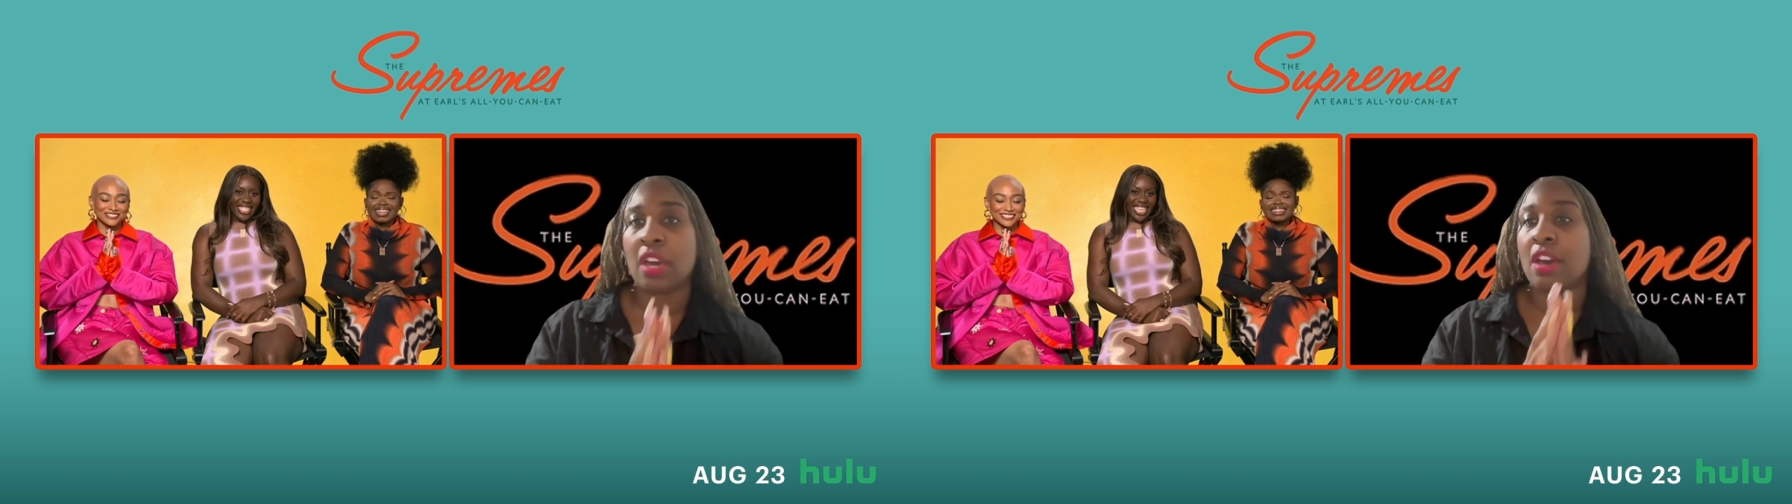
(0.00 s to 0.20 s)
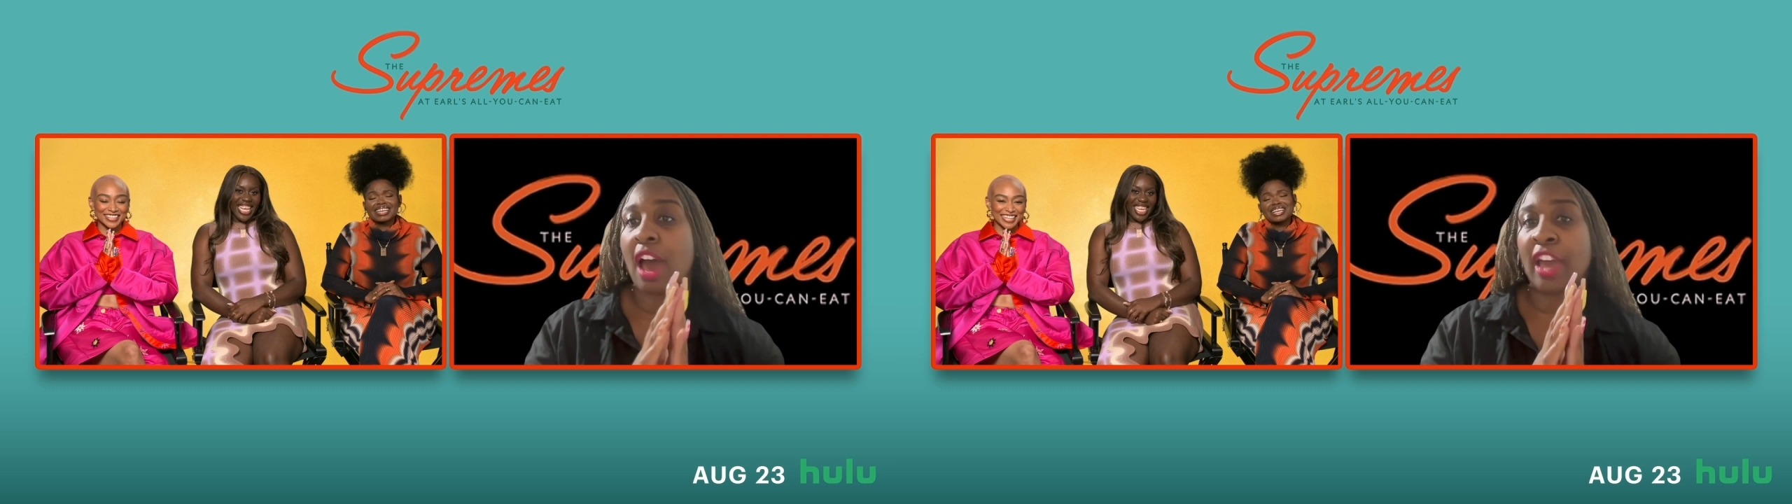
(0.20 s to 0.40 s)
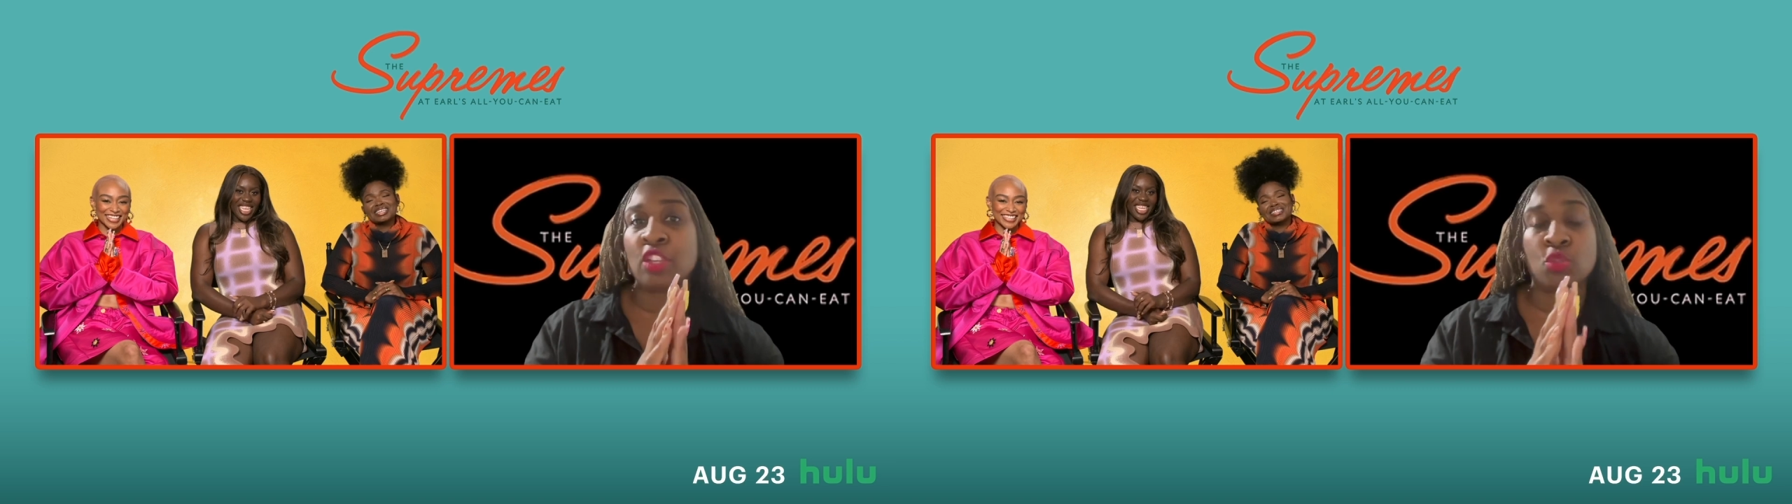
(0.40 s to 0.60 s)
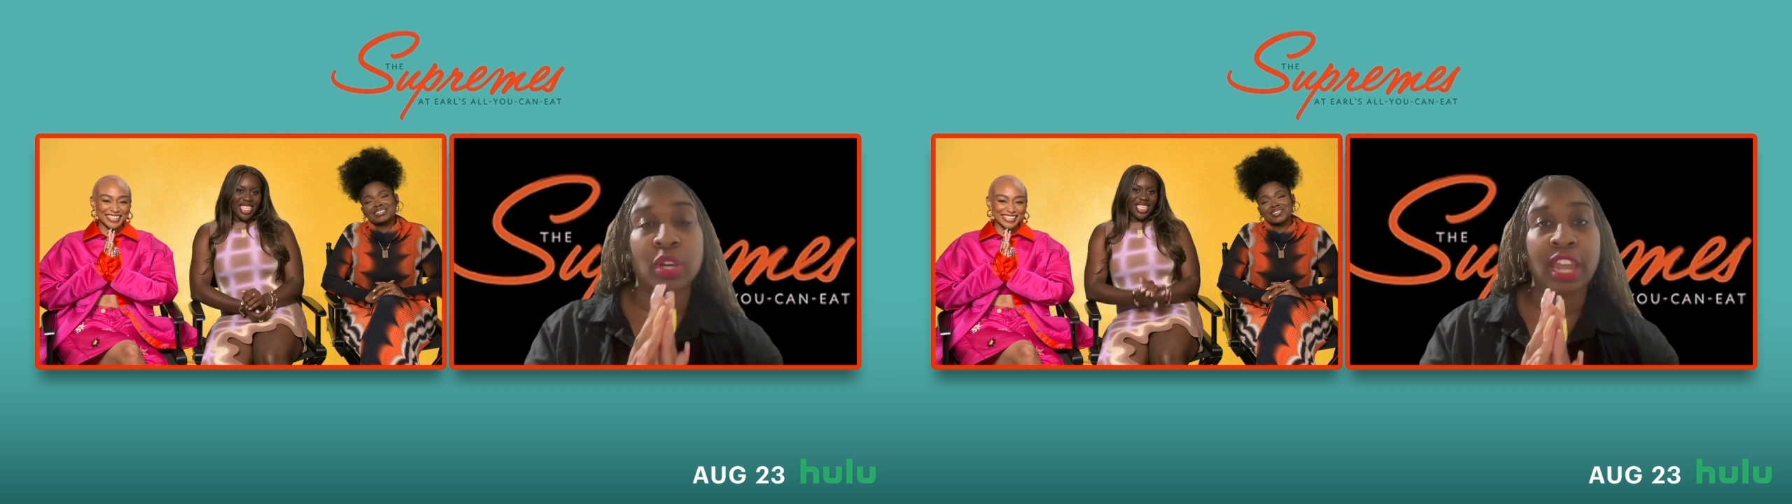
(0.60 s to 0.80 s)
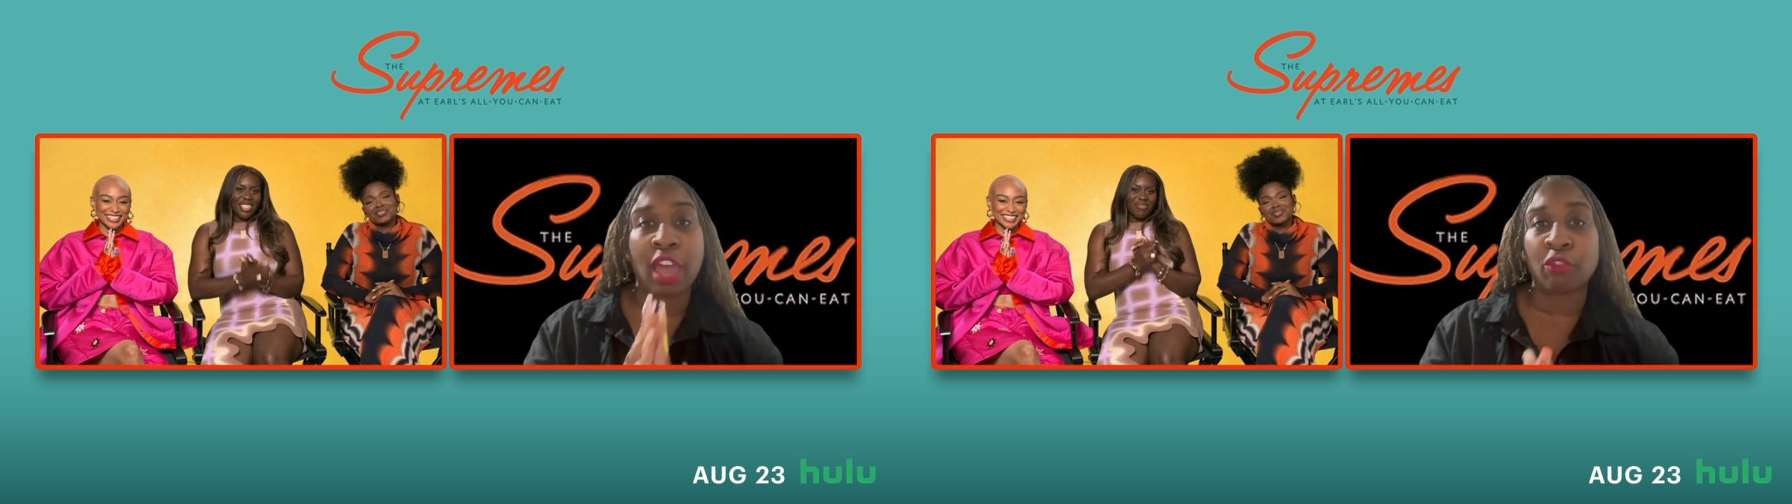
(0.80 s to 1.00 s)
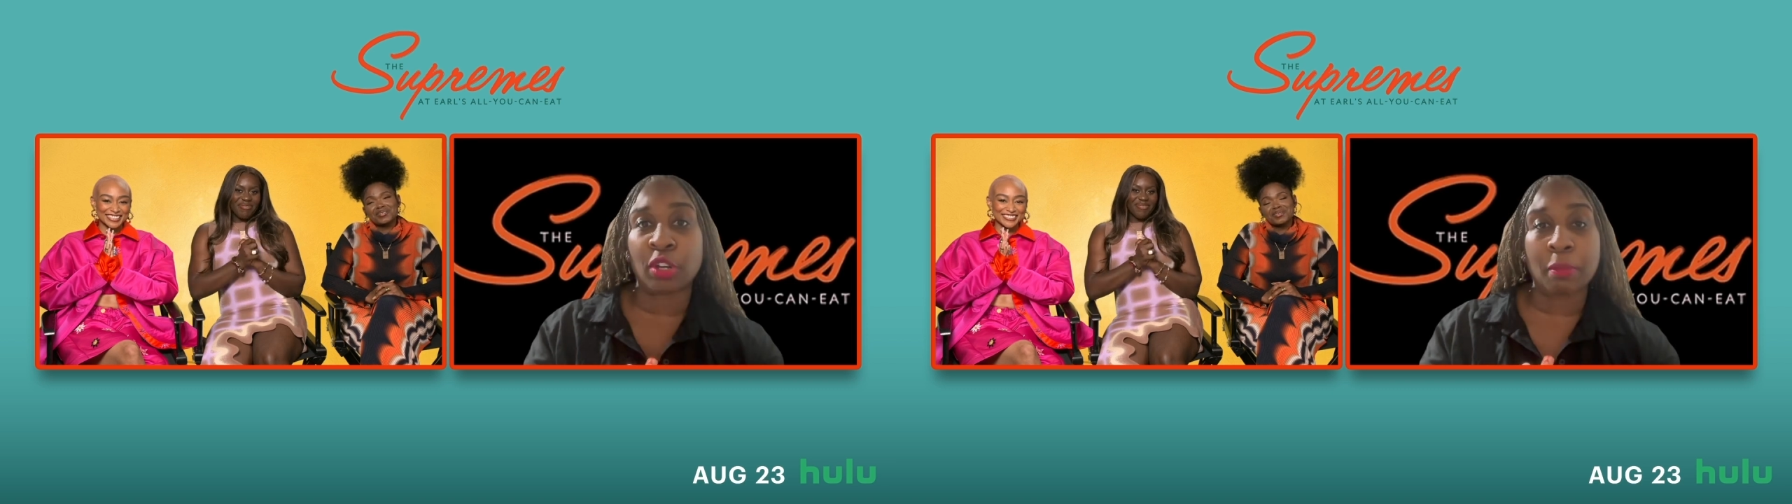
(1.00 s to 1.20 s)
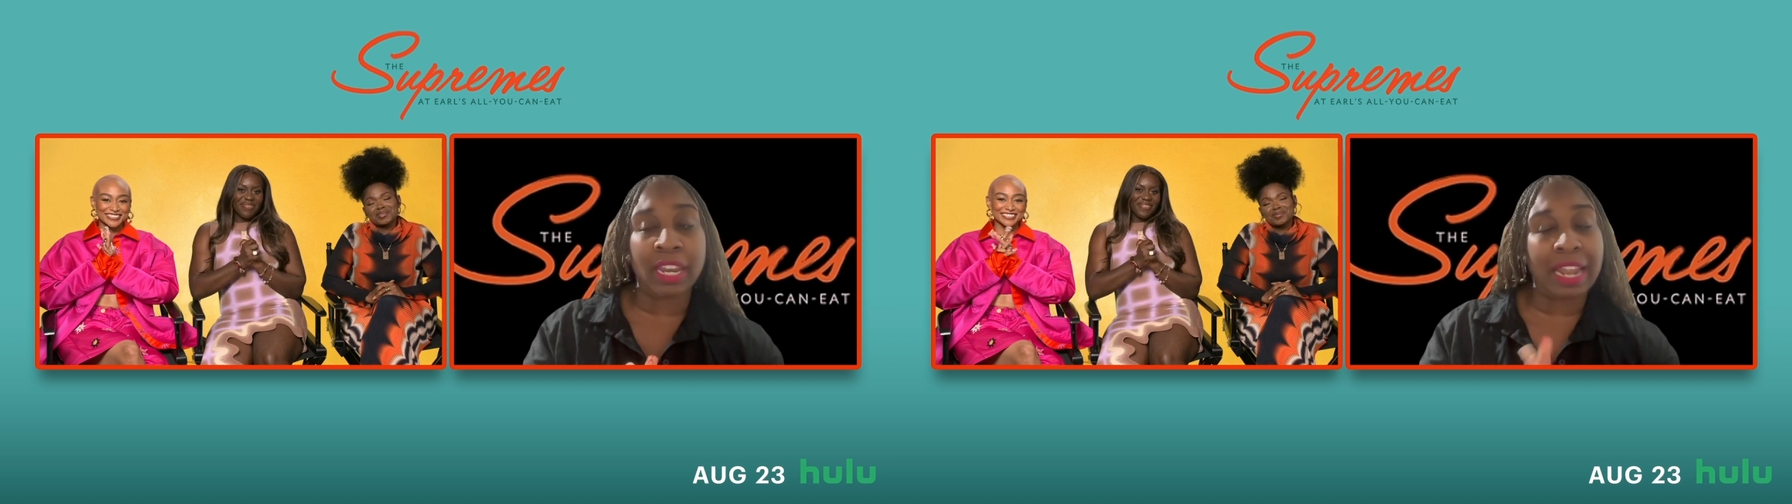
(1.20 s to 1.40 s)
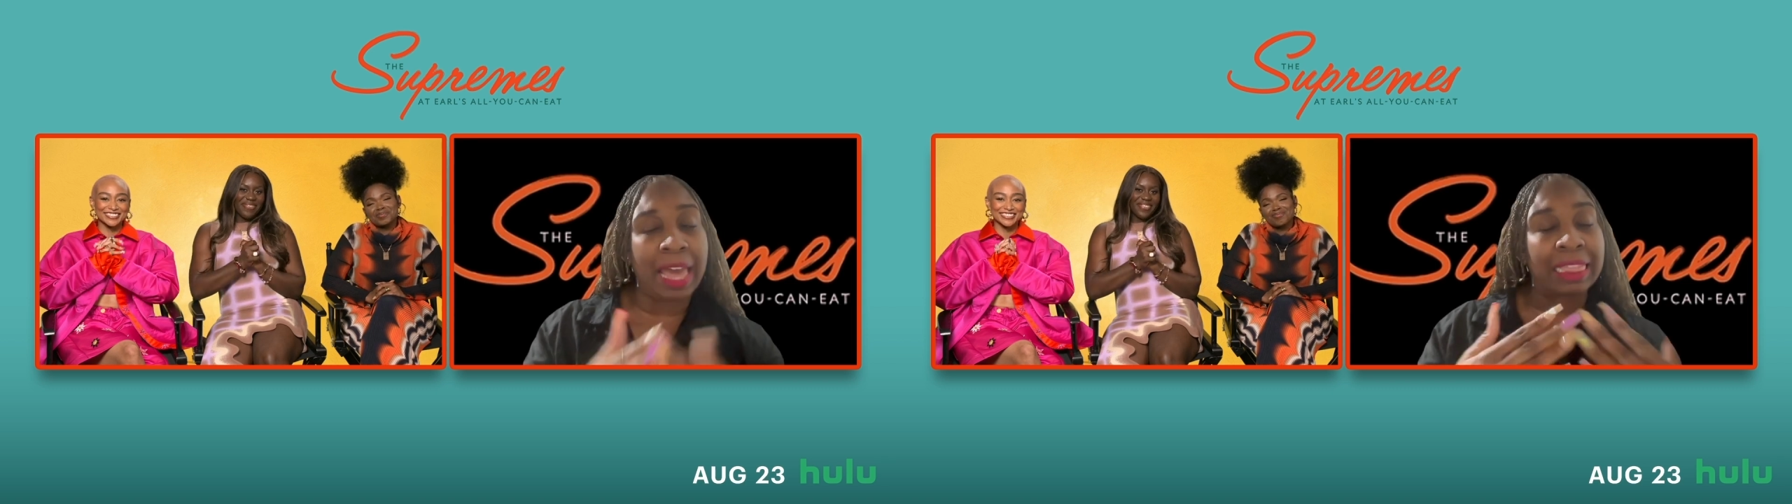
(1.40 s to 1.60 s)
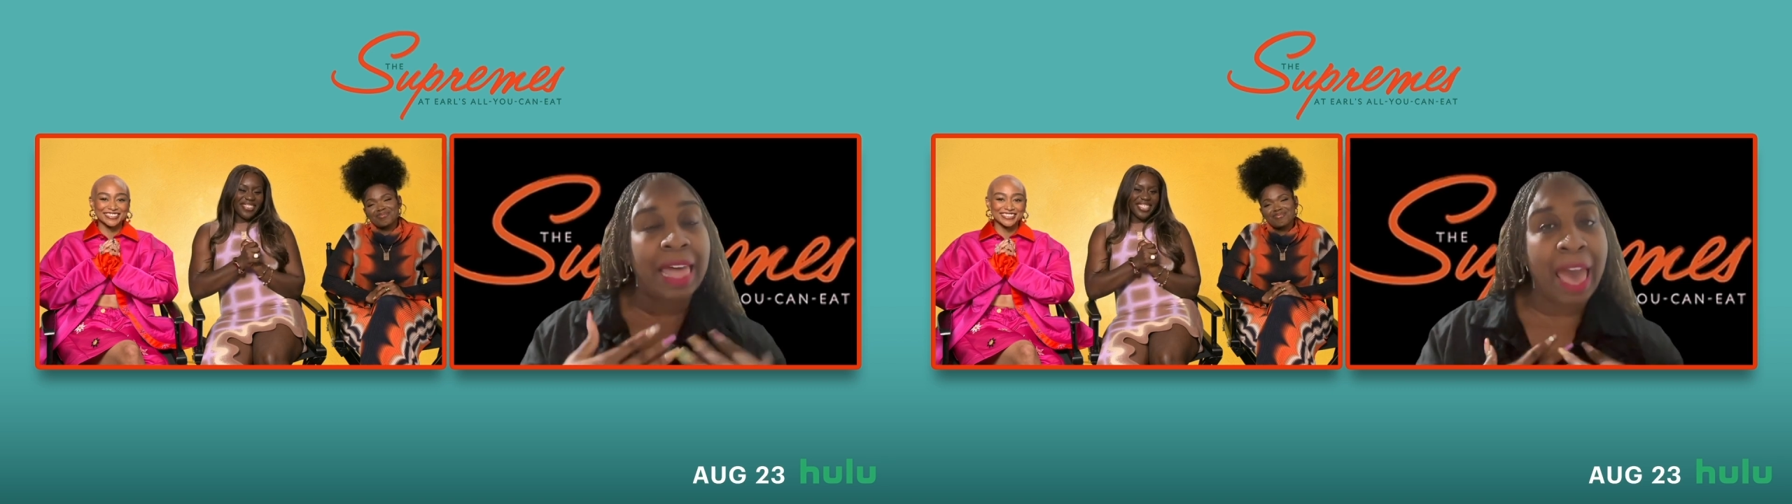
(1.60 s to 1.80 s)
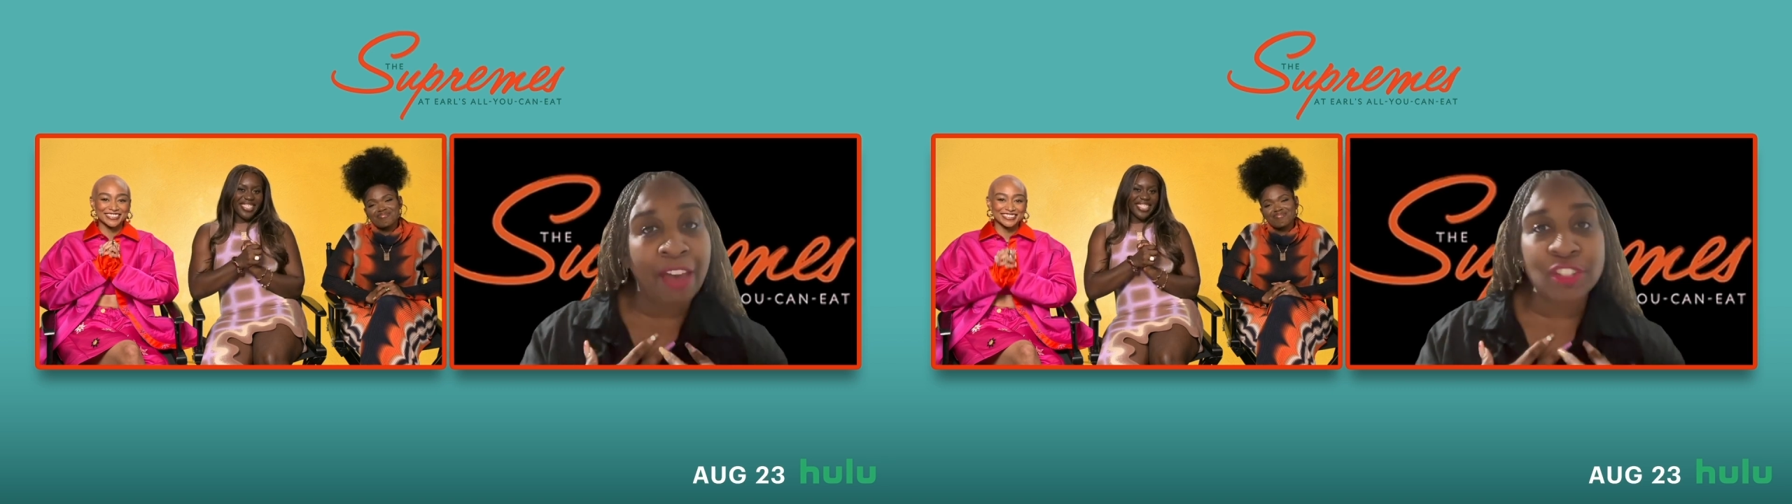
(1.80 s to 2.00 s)
I enjoyed every minute. I
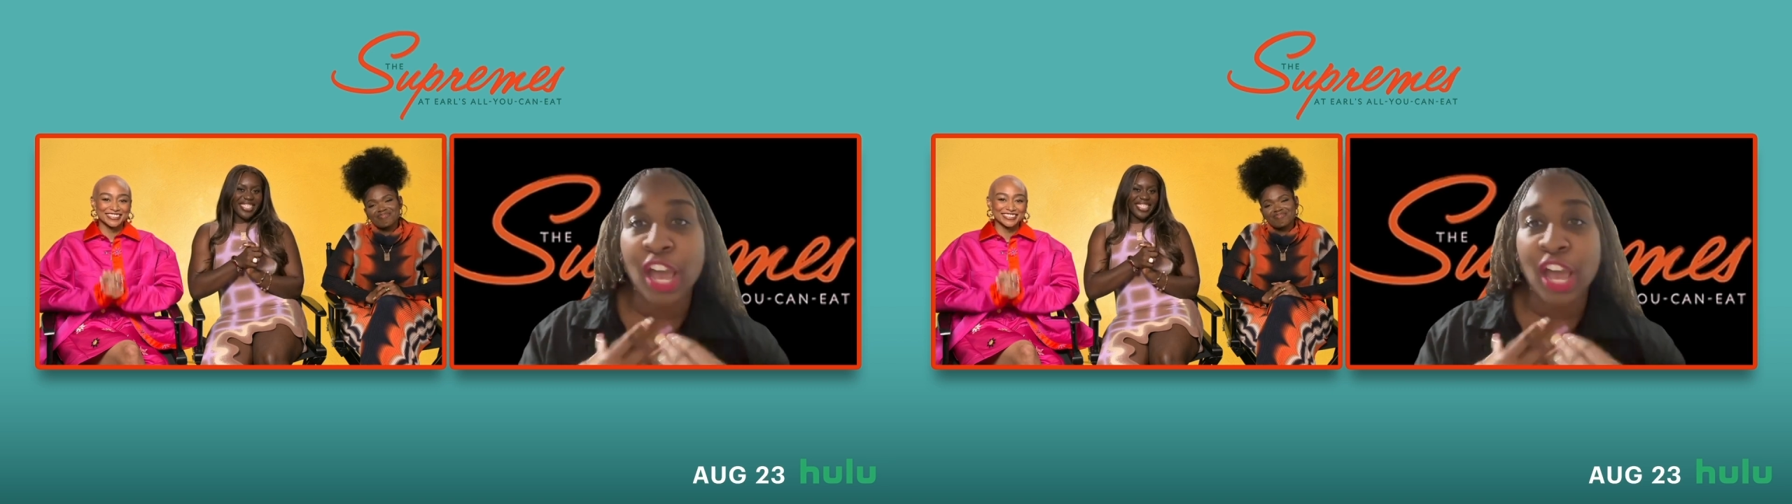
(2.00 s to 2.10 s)
laughed.